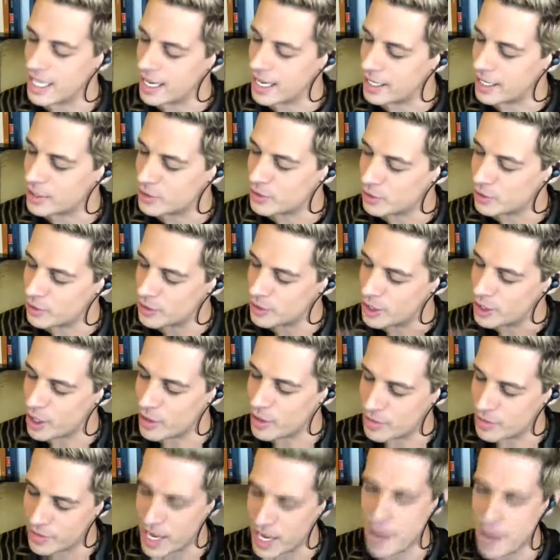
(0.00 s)
And I thought,
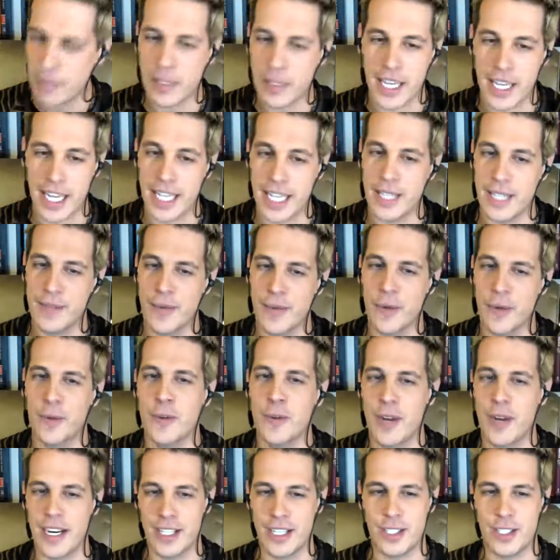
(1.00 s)
fair play, all
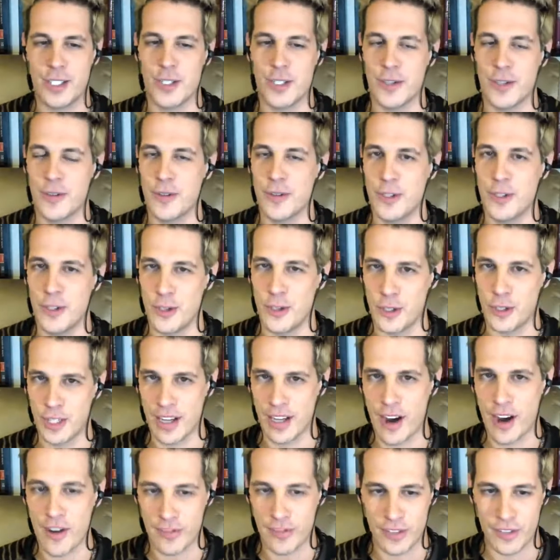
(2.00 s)
credit to you. You can
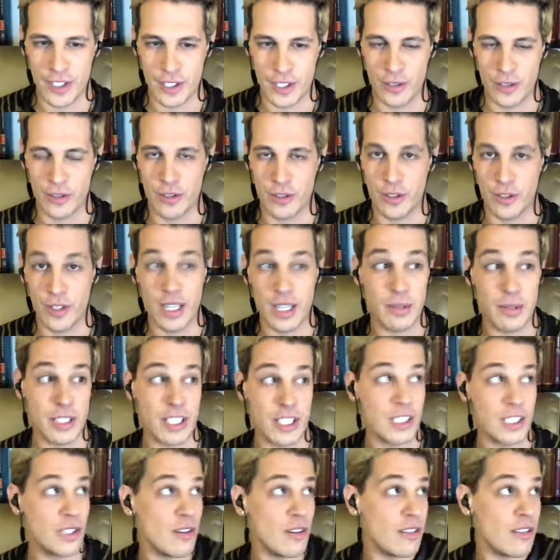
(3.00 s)
laugh at which
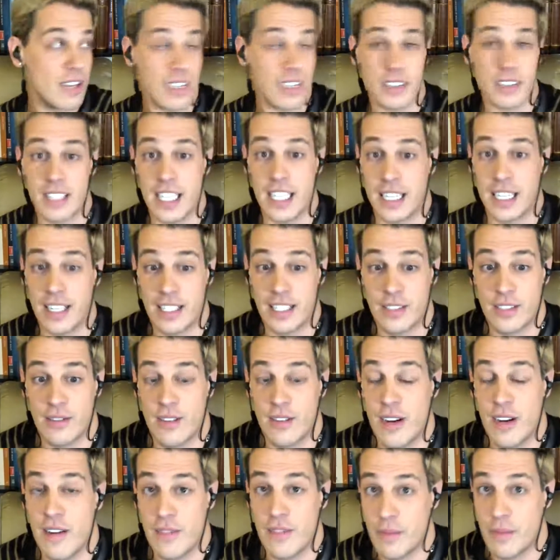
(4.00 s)
is not nothing. It's not
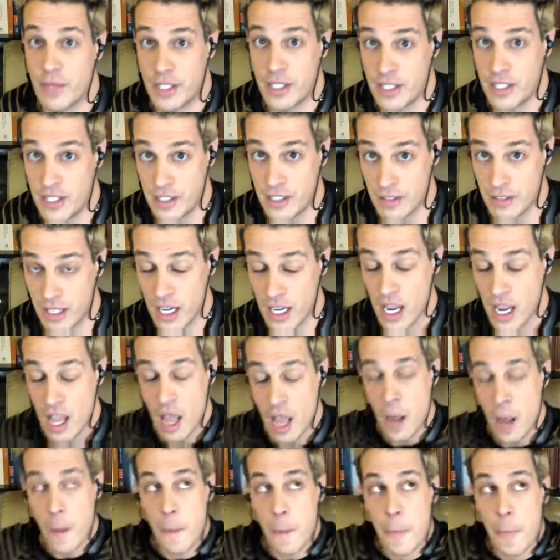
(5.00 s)
everybody can do it.
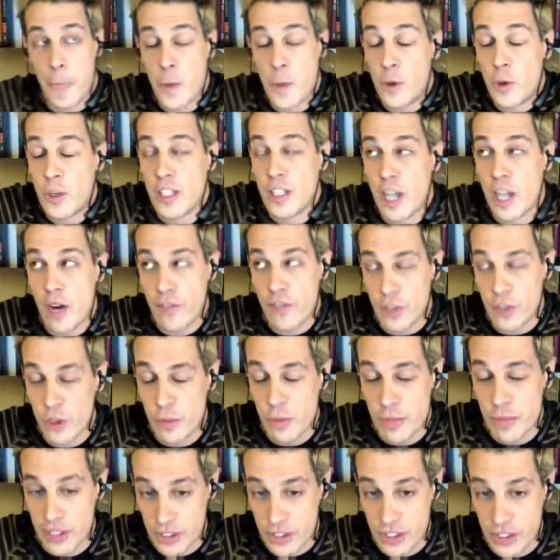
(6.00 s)
You can laugh at your
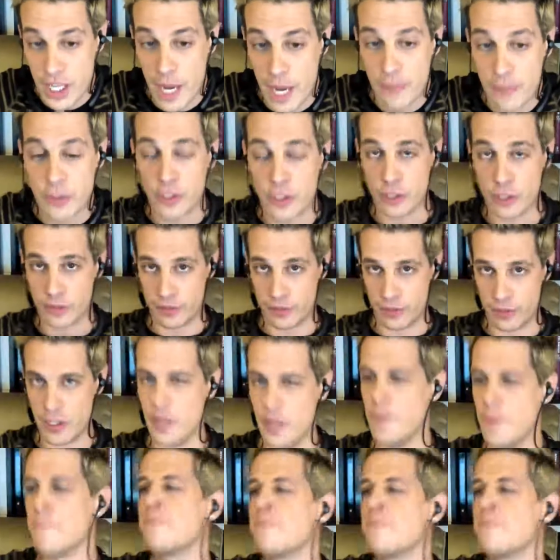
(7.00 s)
missteps. Good for you.